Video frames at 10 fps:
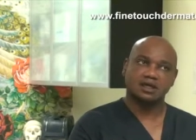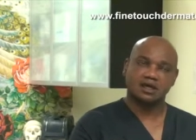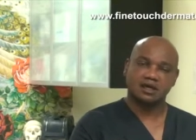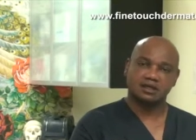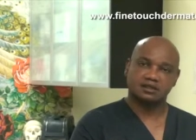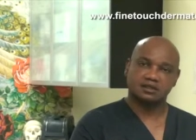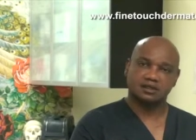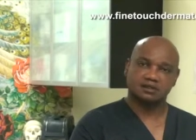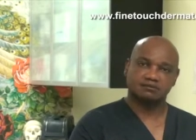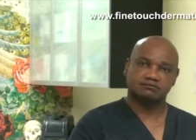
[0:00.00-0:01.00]
And
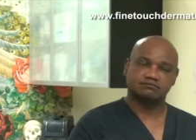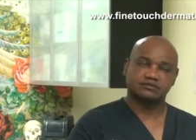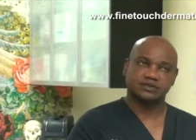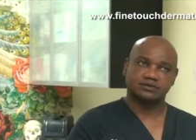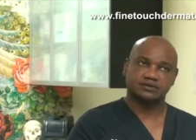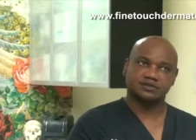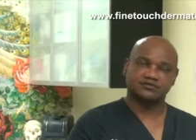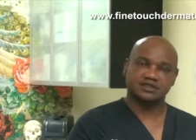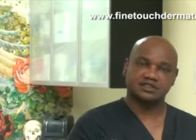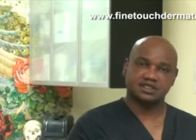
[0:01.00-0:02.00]
uh, you know,
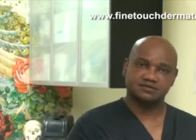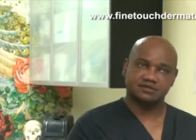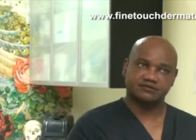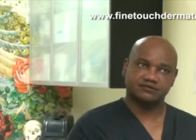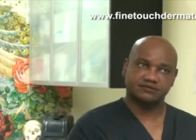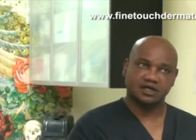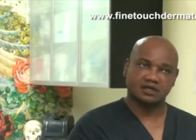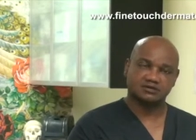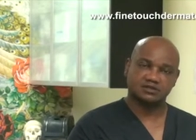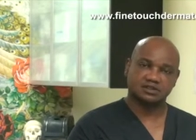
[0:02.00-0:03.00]
different types of
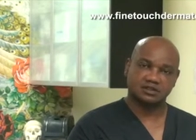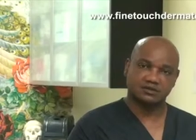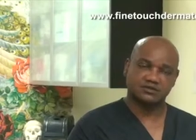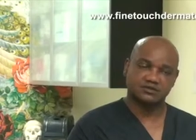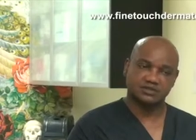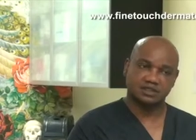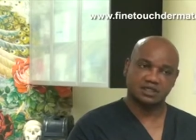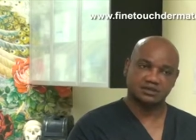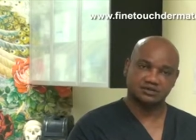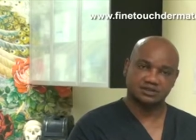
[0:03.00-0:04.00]
how to sclerose and
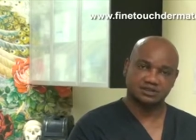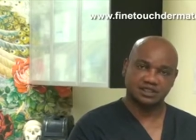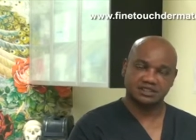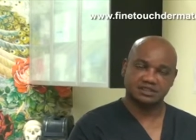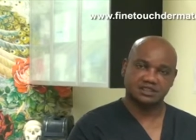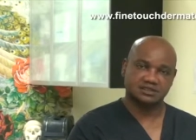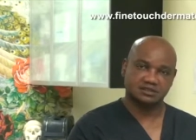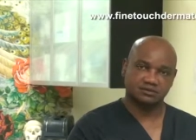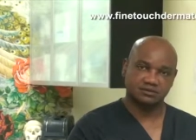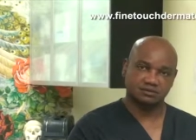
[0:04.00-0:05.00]
how to inject,
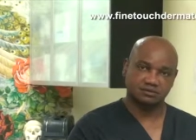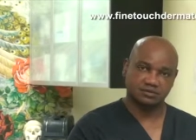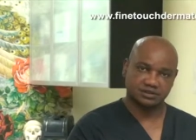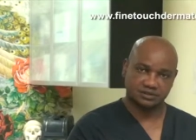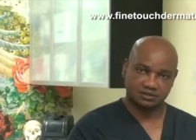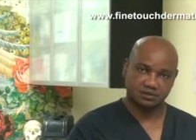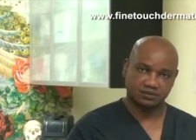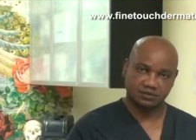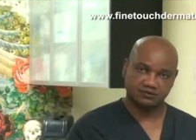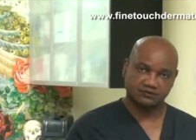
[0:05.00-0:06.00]
that's a whole big
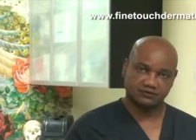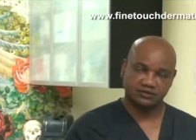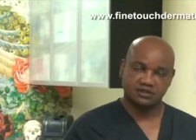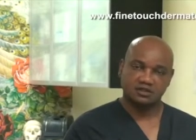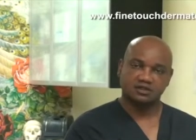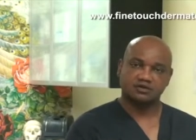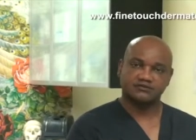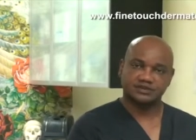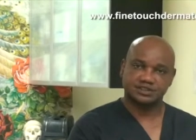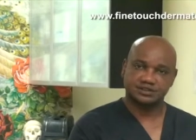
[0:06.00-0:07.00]
scope of
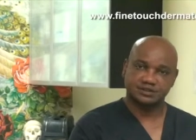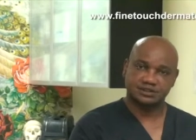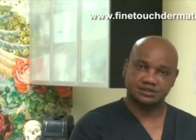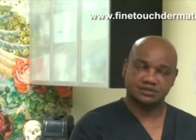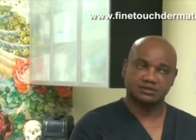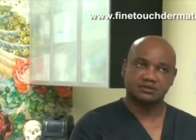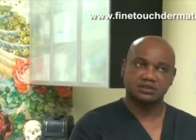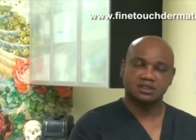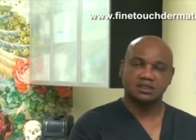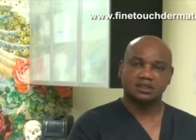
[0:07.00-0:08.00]
conversation in its own.
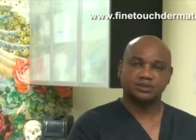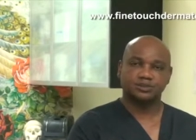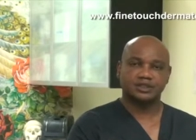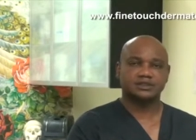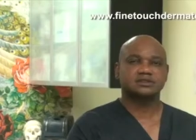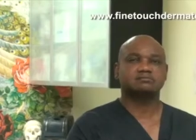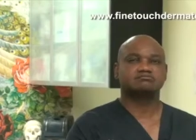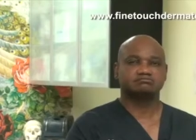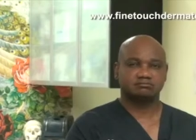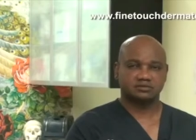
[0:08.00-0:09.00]
But
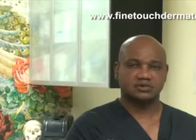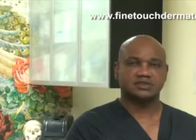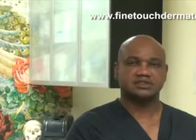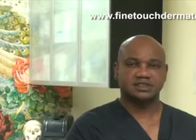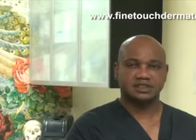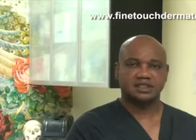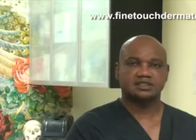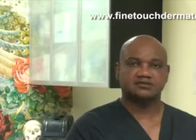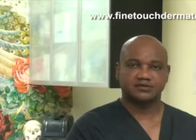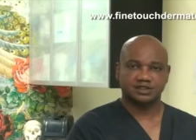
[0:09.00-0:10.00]
nutshell
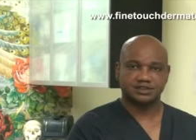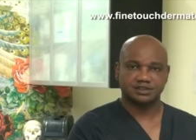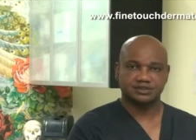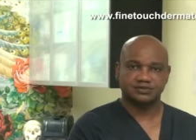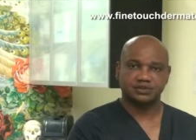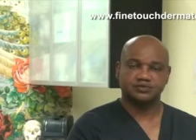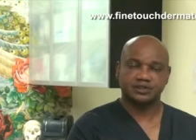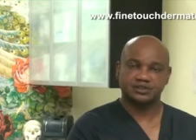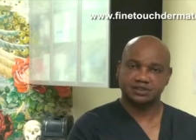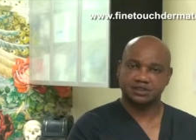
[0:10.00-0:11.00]
classification is what
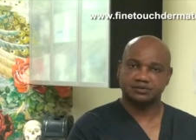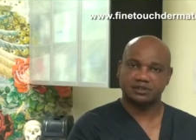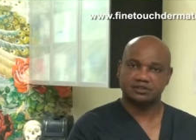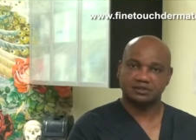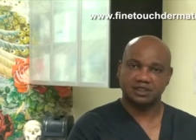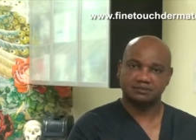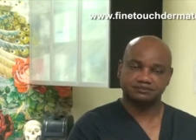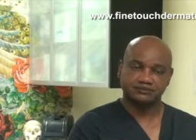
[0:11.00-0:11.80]
we're talking about today.